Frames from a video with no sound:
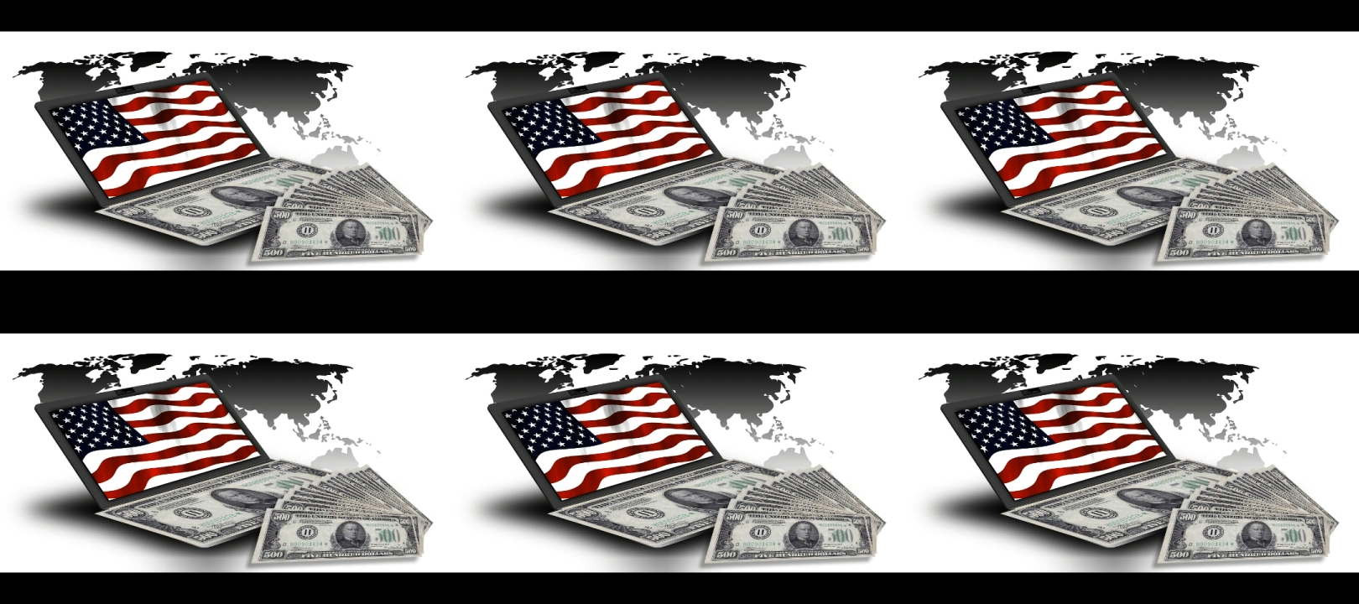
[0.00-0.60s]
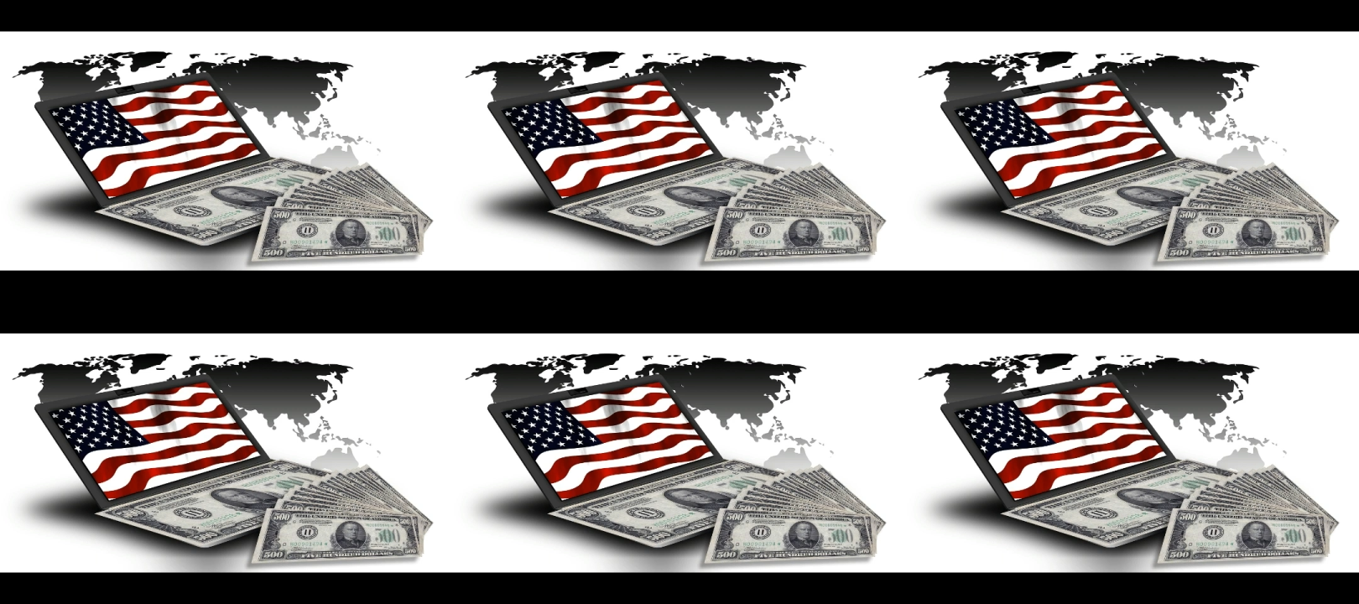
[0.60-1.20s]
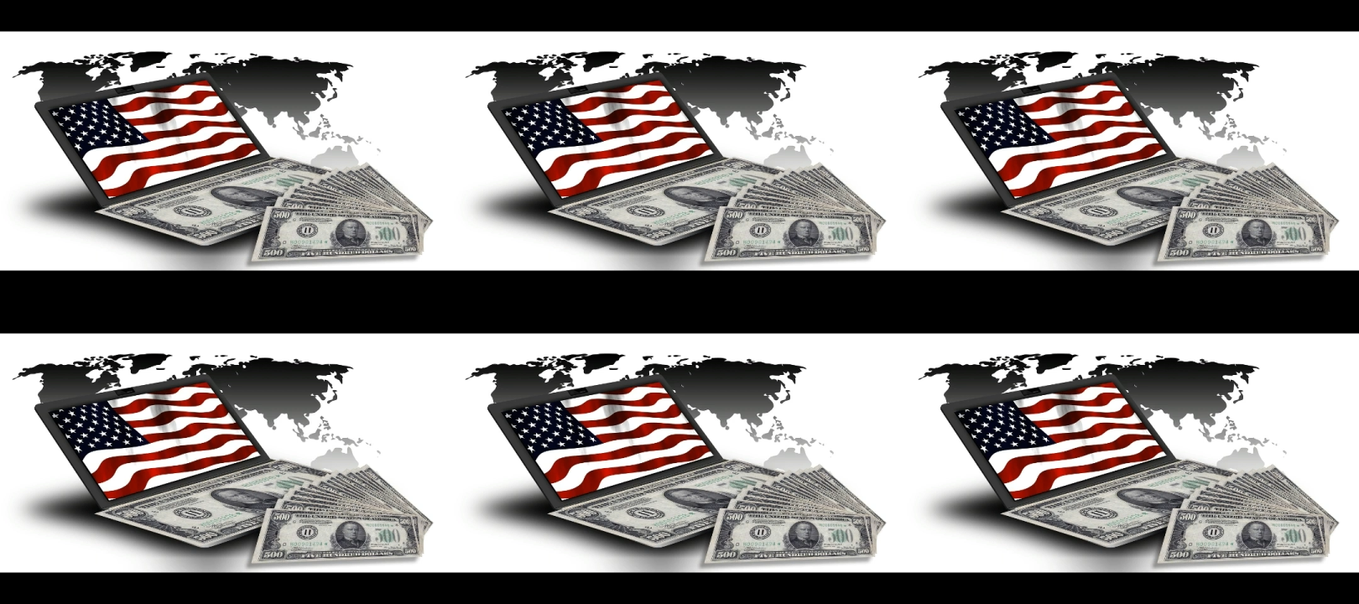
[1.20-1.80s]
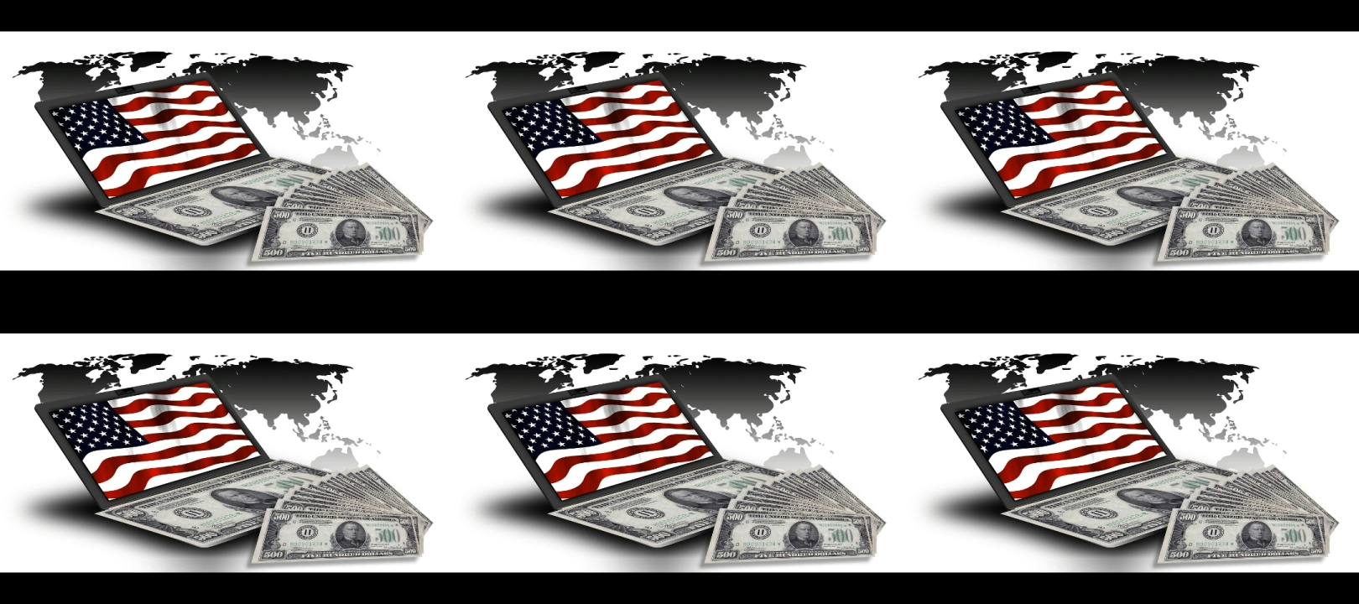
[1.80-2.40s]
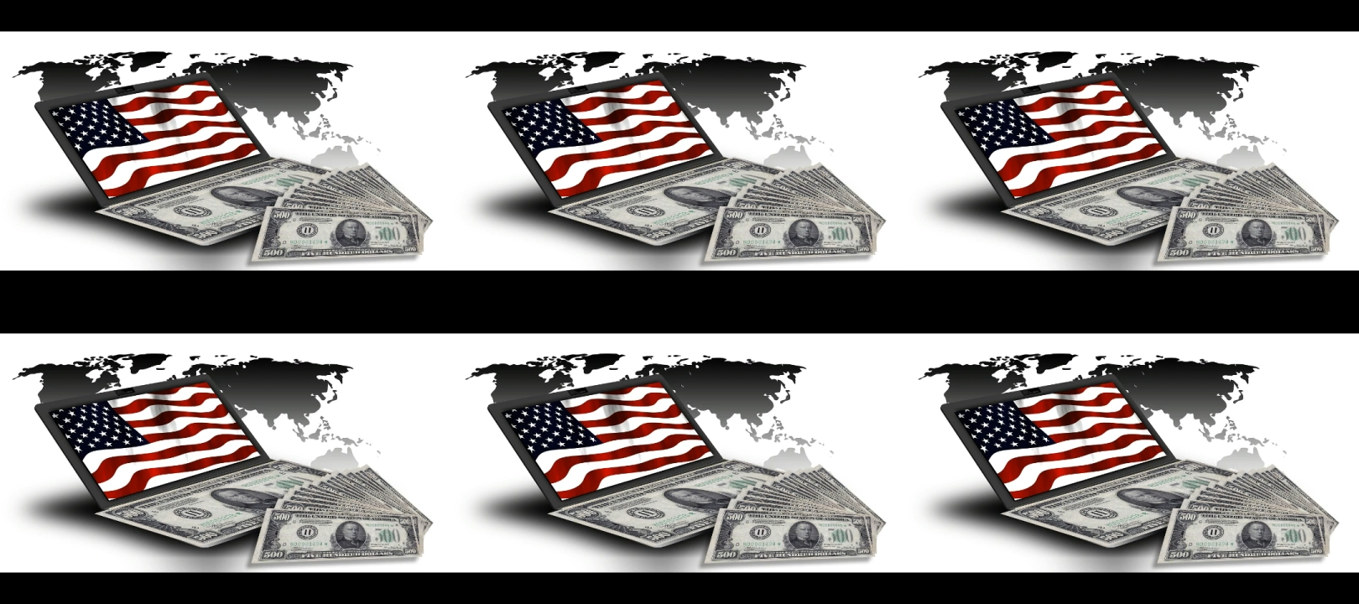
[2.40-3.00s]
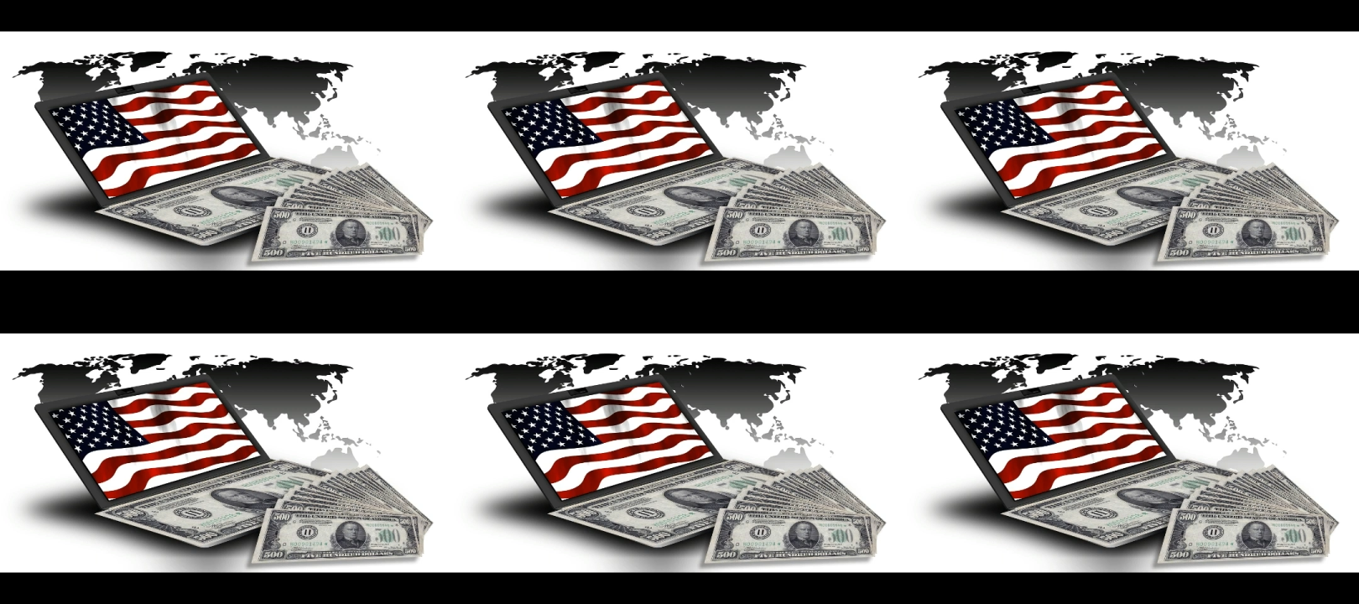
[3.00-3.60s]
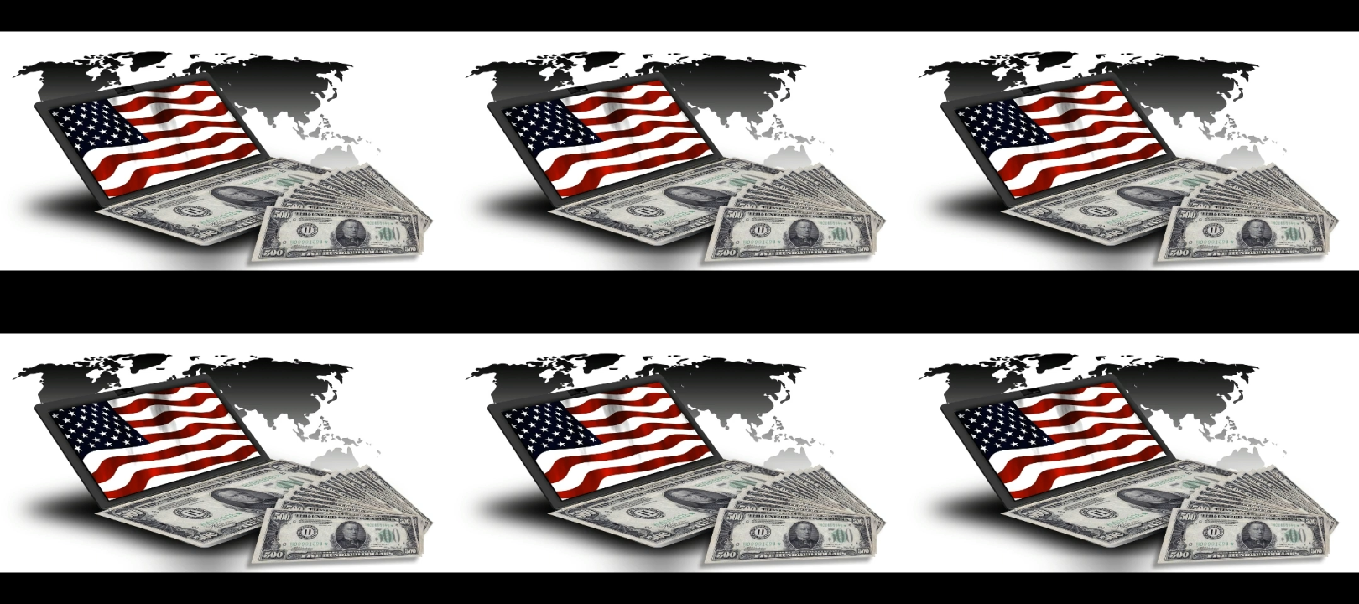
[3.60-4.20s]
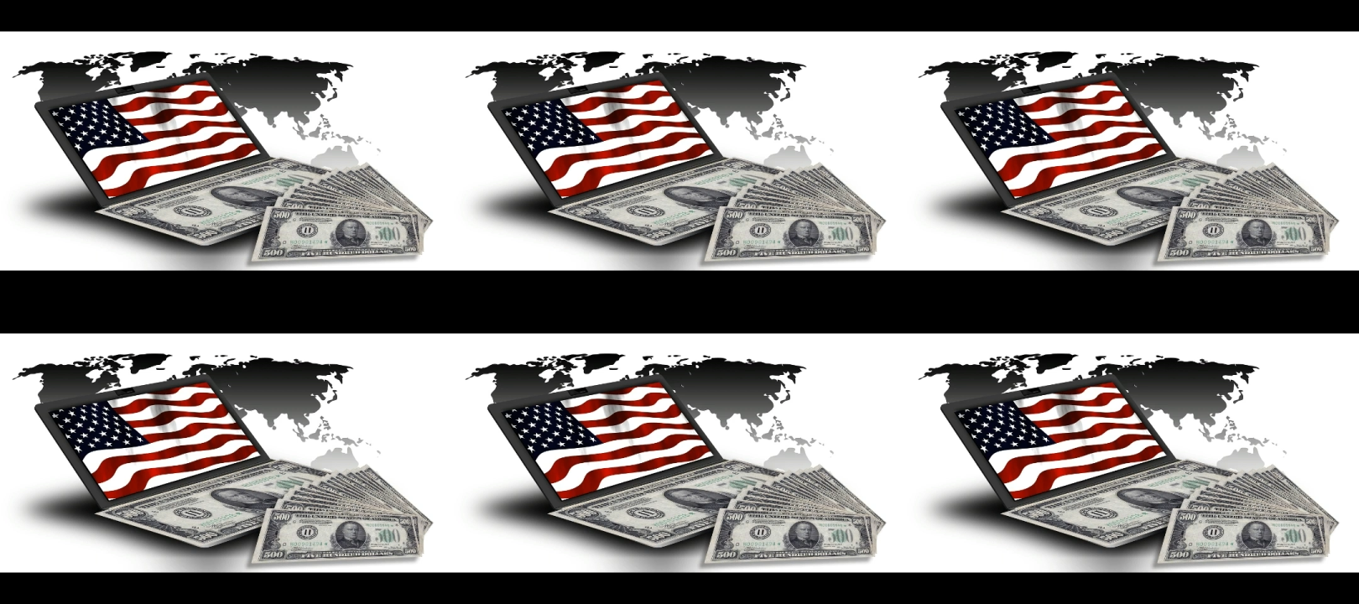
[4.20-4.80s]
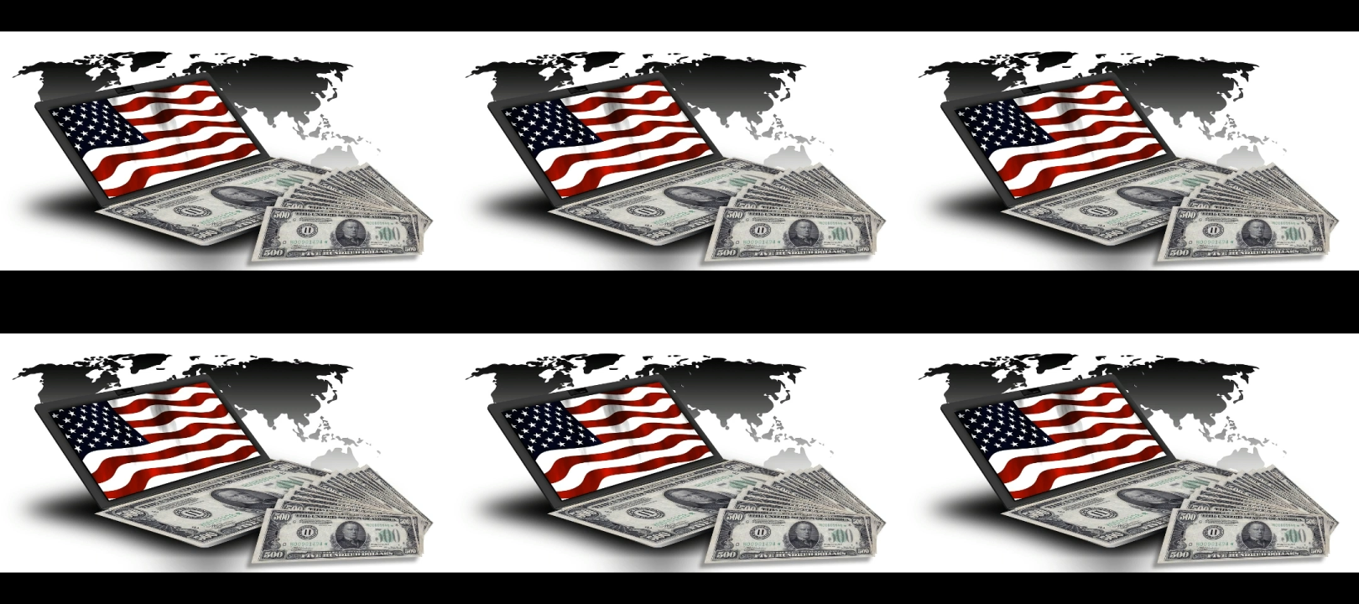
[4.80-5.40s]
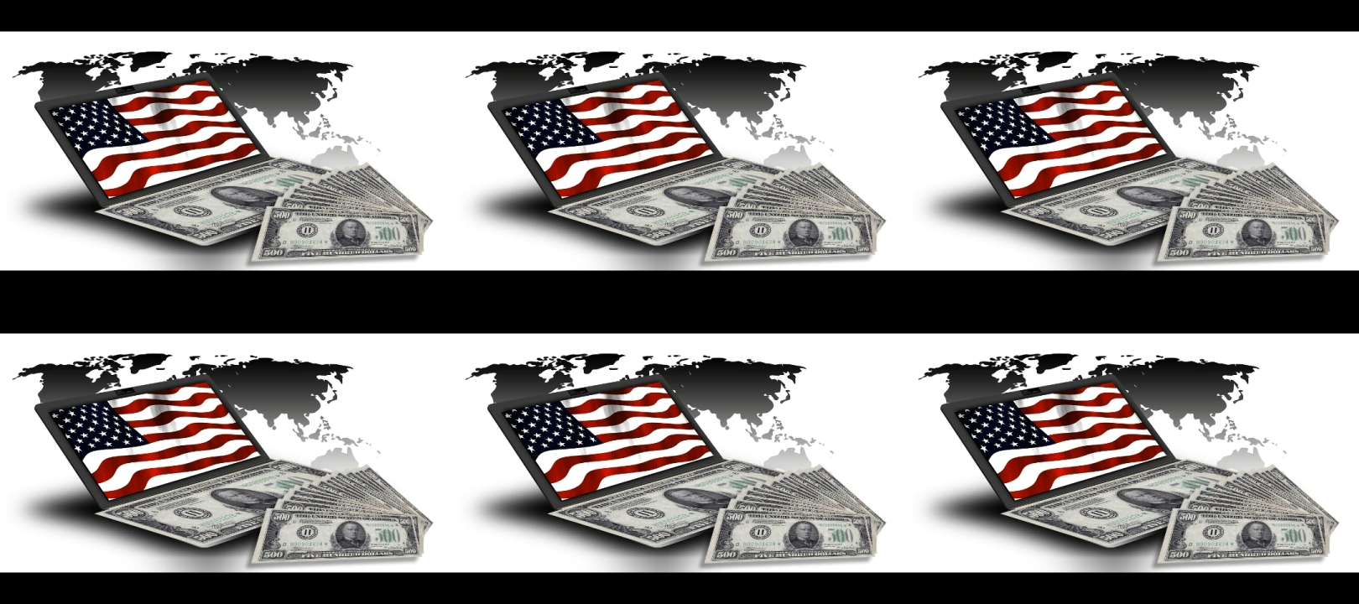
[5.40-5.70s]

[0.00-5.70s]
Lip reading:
[unreadable: no face in view]